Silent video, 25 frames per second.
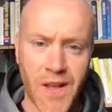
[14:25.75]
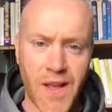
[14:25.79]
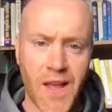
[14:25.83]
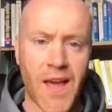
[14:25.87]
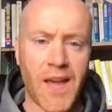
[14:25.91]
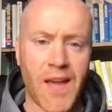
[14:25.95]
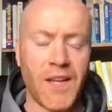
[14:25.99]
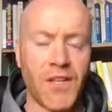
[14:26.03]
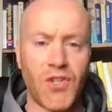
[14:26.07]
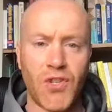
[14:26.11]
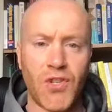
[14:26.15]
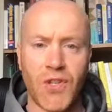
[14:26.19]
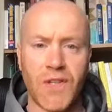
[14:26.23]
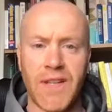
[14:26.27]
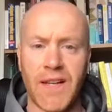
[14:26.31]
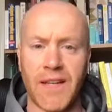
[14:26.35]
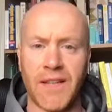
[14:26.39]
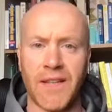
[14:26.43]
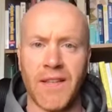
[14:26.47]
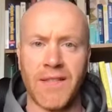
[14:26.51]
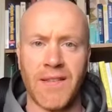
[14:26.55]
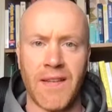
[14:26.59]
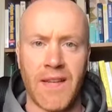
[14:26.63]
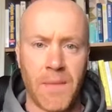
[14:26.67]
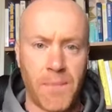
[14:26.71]
And it's just like
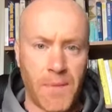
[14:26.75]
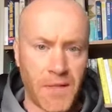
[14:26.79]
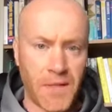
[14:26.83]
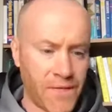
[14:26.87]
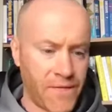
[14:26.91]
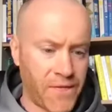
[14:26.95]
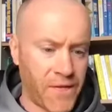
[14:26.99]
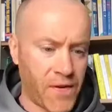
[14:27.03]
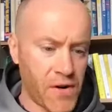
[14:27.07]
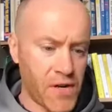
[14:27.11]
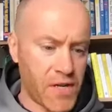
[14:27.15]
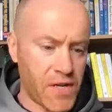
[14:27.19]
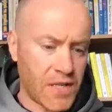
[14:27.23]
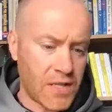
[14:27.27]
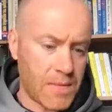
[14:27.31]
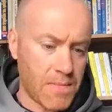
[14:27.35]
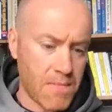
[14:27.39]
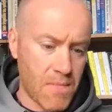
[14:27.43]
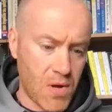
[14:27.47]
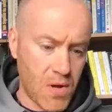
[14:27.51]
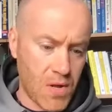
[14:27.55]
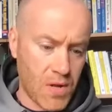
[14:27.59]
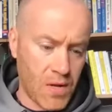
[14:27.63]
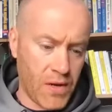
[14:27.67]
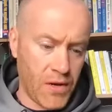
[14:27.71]
the sleep. It's a very
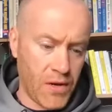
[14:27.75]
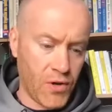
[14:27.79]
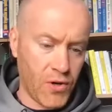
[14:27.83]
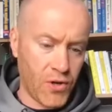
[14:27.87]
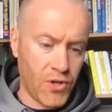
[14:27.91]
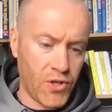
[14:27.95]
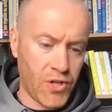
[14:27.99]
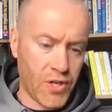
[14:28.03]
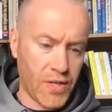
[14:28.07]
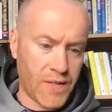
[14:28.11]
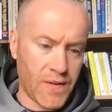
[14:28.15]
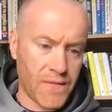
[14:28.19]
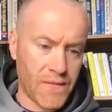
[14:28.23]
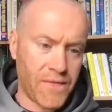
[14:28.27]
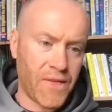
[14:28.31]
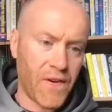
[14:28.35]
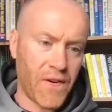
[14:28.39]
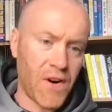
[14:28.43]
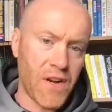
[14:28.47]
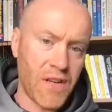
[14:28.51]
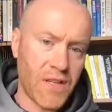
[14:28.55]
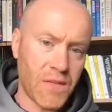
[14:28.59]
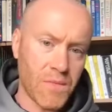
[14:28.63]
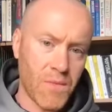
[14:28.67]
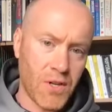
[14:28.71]
small nudge.
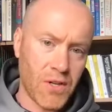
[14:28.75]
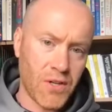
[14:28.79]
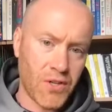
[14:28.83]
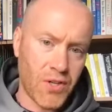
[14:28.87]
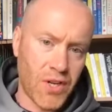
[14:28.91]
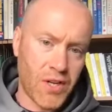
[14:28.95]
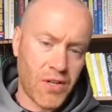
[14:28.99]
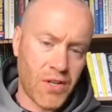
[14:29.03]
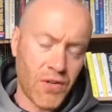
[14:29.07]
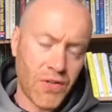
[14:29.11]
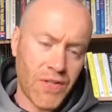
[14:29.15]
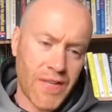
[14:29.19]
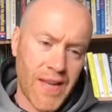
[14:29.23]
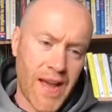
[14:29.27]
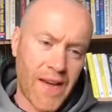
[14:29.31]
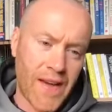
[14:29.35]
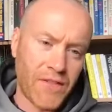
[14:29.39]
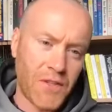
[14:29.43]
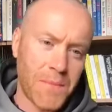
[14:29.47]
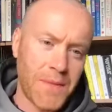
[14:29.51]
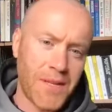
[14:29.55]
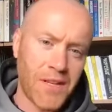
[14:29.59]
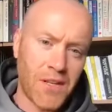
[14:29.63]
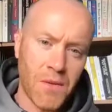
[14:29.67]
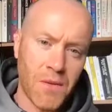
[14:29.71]
It doesn't have
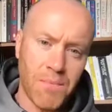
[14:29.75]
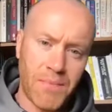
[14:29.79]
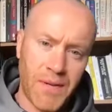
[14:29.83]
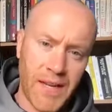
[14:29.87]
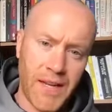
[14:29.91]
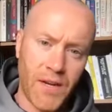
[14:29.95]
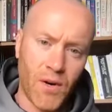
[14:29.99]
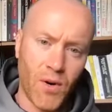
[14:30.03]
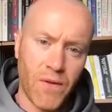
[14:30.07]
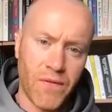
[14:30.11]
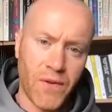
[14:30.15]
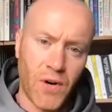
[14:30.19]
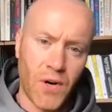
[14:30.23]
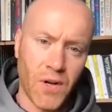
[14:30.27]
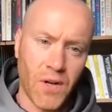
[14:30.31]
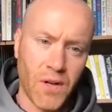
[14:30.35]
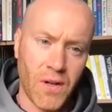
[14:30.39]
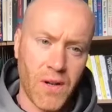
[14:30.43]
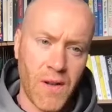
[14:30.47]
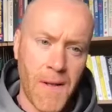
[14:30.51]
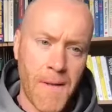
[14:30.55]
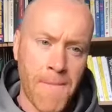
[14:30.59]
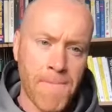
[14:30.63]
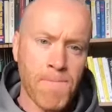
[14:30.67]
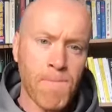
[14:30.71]
to be a complete
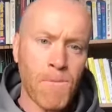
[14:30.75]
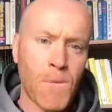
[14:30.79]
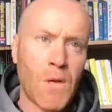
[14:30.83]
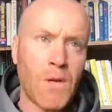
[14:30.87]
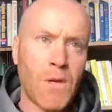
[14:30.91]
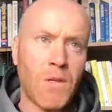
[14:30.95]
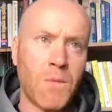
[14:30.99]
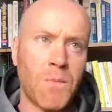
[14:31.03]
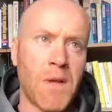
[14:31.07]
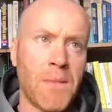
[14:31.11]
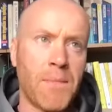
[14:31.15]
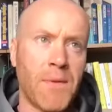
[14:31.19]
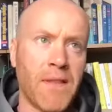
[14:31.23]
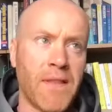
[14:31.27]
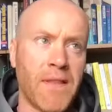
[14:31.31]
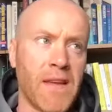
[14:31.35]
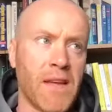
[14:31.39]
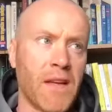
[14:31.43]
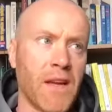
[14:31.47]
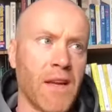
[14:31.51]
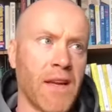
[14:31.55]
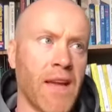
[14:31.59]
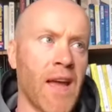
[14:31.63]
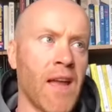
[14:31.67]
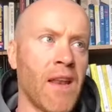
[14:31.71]
overhaul, because people
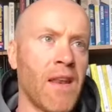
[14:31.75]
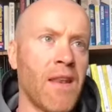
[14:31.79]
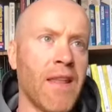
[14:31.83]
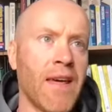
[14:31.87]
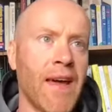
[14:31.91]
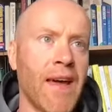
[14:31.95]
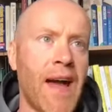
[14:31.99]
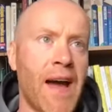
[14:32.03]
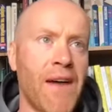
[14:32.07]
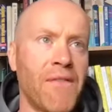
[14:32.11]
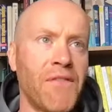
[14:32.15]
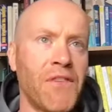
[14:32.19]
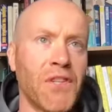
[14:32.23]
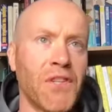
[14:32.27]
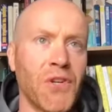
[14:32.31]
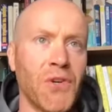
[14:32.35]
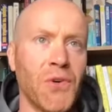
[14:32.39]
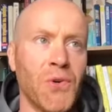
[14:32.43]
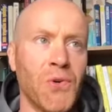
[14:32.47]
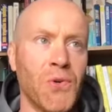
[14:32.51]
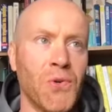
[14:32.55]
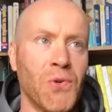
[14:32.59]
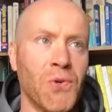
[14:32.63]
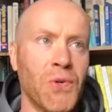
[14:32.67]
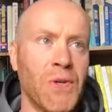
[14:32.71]
think, again, they have to
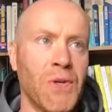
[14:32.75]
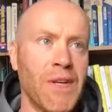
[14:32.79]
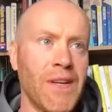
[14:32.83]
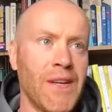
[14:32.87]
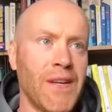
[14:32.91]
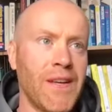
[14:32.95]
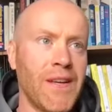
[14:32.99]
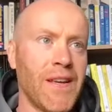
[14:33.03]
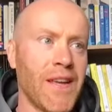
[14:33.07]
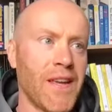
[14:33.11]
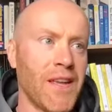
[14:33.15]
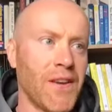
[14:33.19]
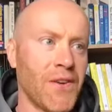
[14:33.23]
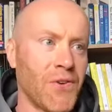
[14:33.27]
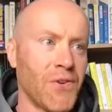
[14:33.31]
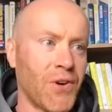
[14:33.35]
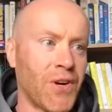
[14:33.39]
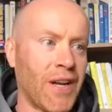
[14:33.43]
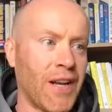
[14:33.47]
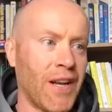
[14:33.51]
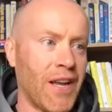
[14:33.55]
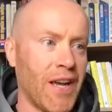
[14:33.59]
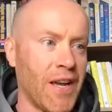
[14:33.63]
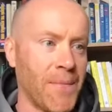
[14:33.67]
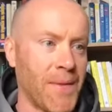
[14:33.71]
go, you know,
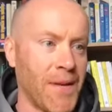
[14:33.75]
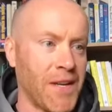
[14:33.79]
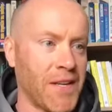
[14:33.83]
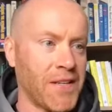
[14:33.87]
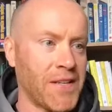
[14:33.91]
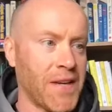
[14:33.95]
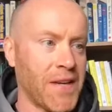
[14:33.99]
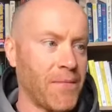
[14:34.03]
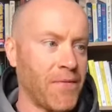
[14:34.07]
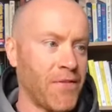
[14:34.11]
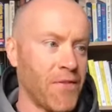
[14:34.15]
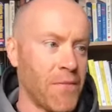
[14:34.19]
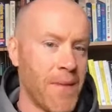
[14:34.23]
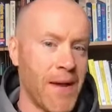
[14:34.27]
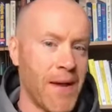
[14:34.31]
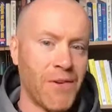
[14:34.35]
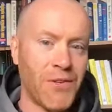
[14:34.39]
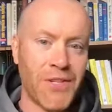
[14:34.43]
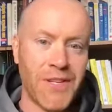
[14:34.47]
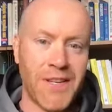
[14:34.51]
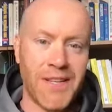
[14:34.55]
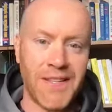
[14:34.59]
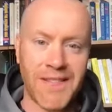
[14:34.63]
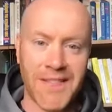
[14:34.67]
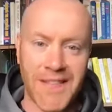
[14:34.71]
climb on the top of a
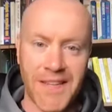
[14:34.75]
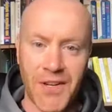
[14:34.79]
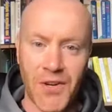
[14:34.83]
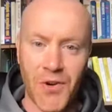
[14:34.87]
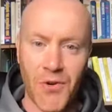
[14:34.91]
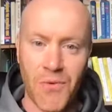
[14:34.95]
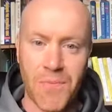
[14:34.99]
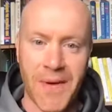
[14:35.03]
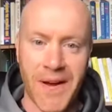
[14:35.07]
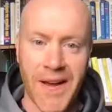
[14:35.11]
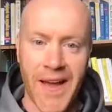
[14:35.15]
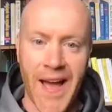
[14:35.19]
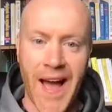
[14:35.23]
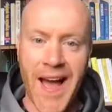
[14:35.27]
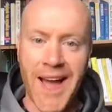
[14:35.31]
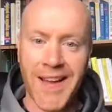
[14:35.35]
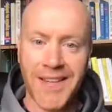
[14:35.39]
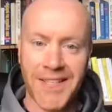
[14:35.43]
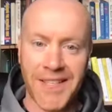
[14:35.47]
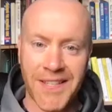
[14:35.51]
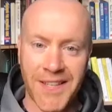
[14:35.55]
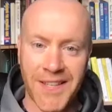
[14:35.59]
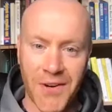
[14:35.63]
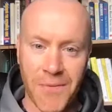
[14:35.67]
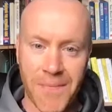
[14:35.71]
mountain and sing Kumbaya
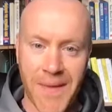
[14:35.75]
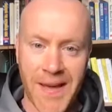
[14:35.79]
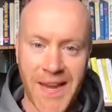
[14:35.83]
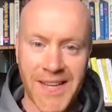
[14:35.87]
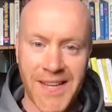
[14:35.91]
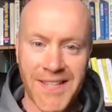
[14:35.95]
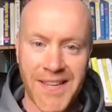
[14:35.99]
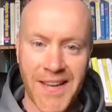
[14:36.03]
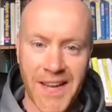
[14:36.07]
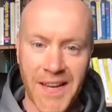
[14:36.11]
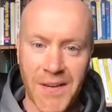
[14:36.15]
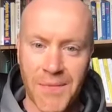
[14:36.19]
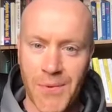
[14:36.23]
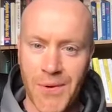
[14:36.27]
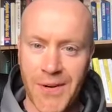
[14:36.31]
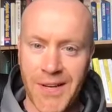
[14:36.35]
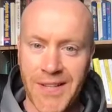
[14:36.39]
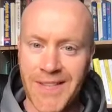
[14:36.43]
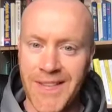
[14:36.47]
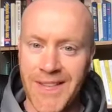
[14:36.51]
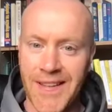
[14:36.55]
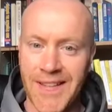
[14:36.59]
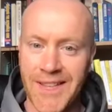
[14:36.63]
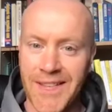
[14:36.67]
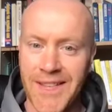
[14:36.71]
to go meditate. But
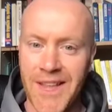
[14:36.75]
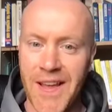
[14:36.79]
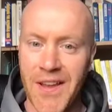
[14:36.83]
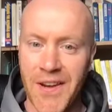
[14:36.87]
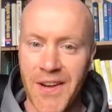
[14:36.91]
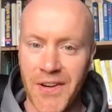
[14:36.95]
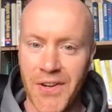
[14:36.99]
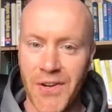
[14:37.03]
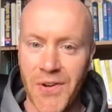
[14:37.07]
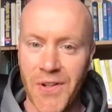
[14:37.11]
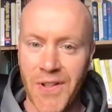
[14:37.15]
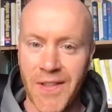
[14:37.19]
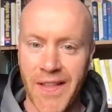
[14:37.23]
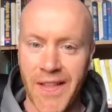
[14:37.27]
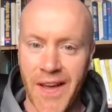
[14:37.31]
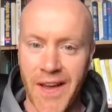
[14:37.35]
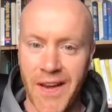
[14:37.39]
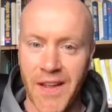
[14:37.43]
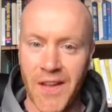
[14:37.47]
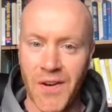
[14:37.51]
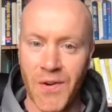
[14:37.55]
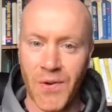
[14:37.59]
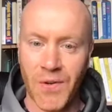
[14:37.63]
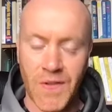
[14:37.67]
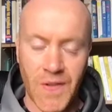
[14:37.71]
it's not at all that,
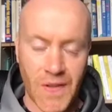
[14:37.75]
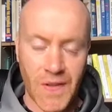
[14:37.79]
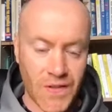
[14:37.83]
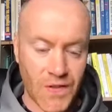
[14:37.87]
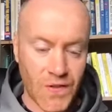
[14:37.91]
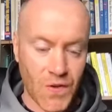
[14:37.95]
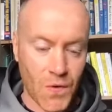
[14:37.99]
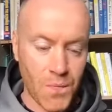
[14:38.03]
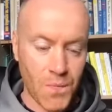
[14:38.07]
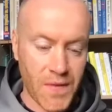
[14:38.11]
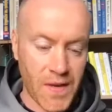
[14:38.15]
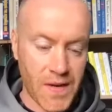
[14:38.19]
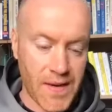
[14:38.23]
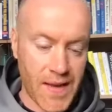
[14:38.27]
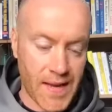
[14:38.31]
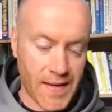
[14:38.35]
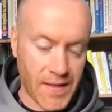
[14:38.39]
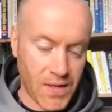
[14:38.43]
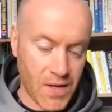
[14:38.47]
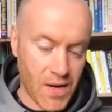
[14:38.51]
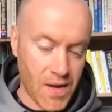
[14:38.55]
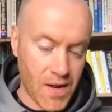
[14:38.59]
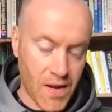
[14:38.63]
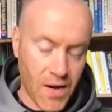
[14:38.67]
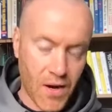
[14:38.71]
you know. It's something
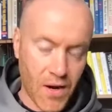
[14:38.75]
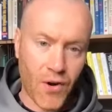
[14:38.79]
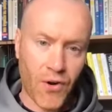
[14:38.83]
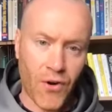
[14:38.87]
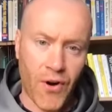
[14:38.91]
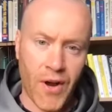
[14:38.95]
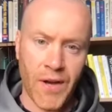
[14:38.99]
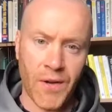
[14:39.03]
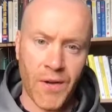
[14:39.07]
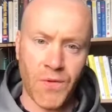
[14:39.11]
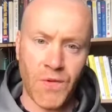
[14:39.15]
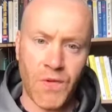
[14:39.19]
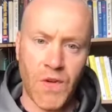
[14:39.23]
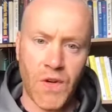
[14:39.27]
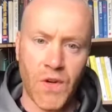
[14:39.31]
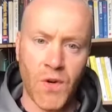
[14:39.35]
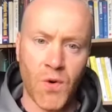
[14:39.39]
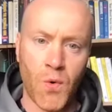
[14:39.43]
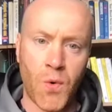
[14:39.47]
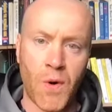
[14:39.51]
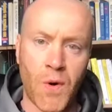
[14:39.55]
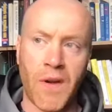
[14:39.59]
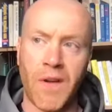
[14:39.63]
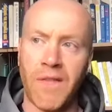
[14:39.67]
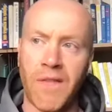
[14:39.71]
that grounds you,
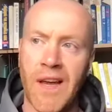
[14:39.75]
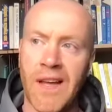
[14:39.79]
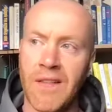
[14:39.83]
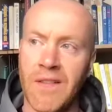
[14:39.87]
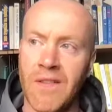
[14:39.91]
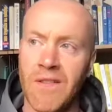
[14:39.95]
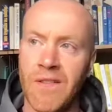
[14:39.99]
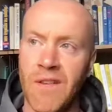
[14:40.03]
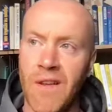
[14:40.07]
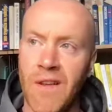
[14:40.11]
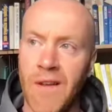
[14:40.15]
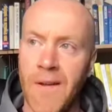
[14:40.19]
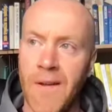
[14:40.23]
whether that's